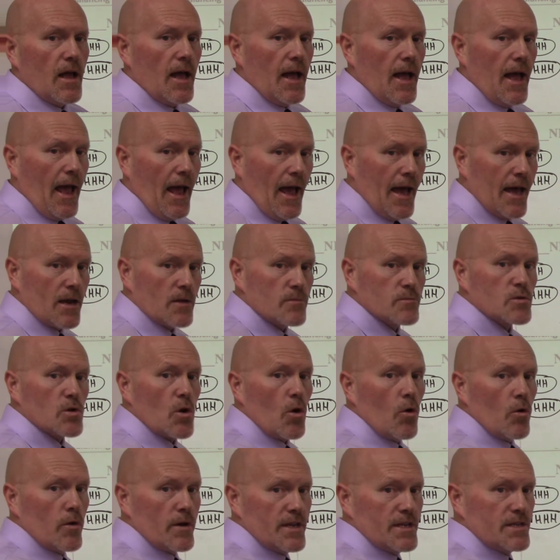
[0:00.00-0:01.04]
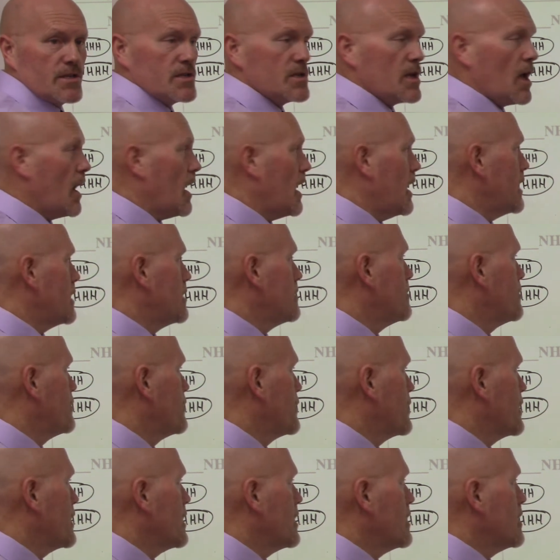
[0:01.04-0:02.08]
atoms on each side.
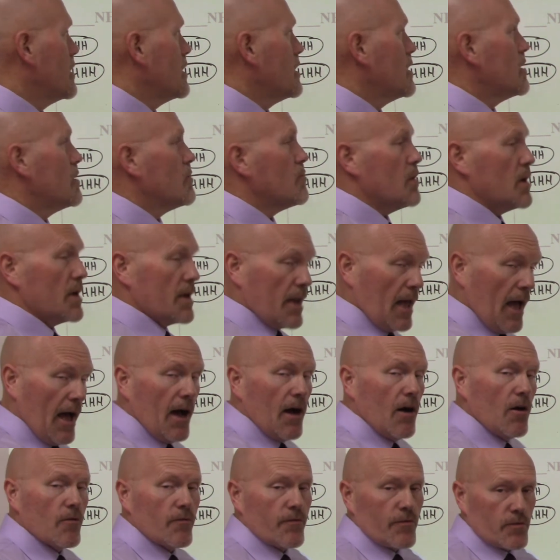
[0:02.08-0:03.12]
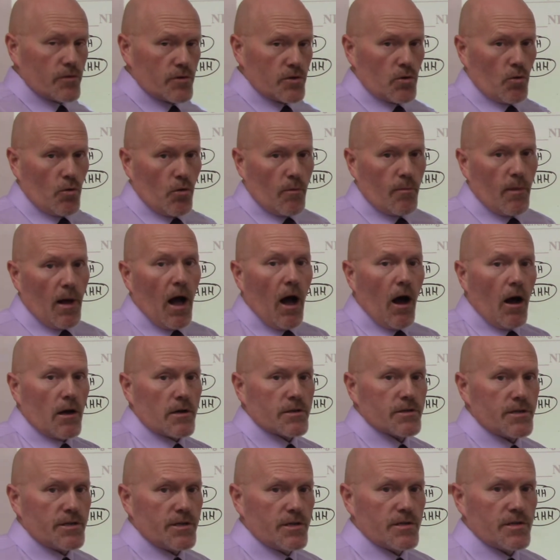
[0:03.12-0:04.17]
But now for sure my
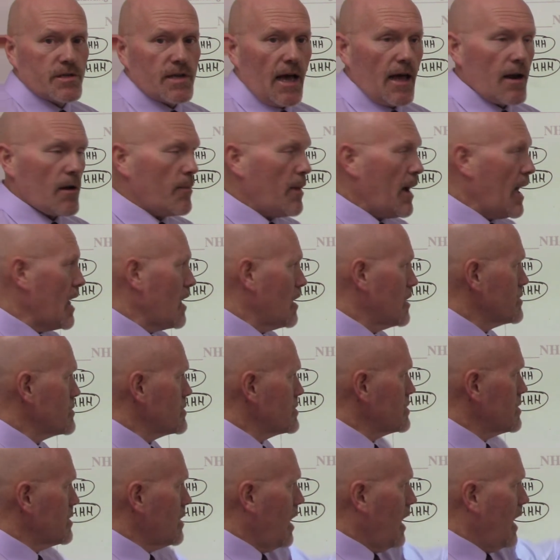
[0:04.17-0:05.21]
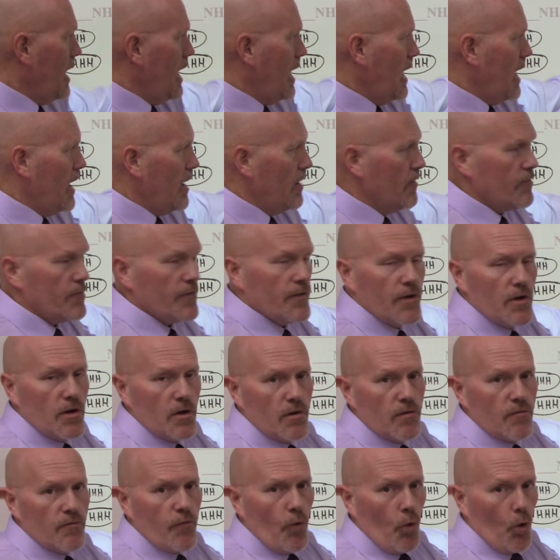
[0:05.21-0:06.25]
oxygen's out of balance. I have
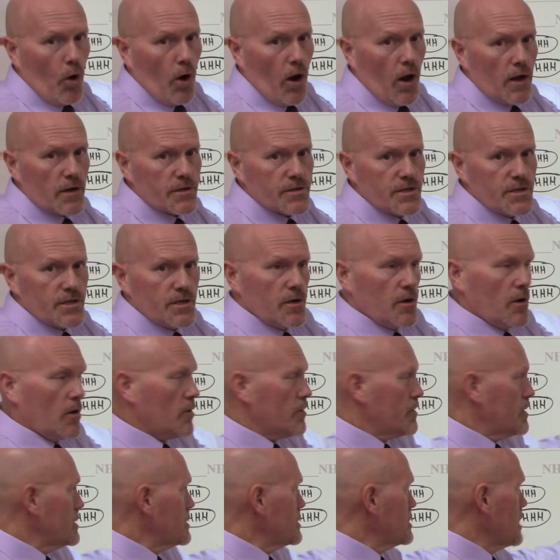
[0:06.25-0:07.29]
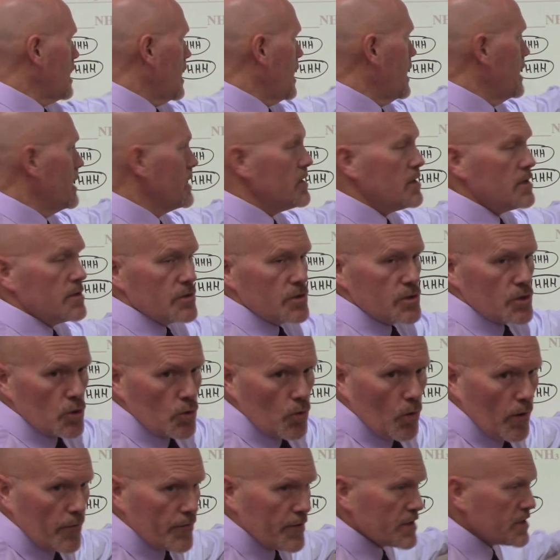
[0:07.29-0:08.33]
4 oxygen on this side, 2
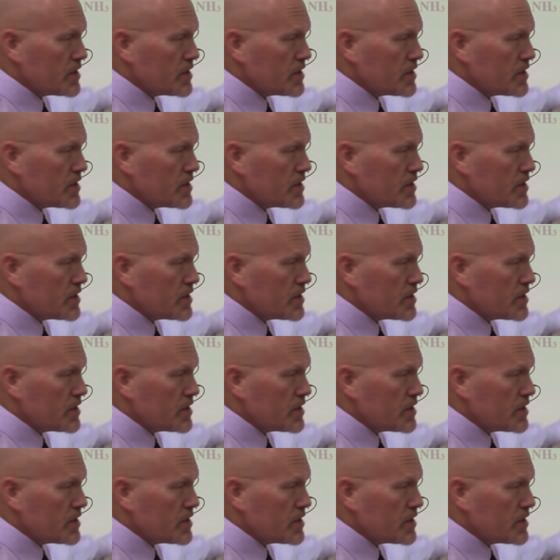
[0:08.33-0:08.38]
on this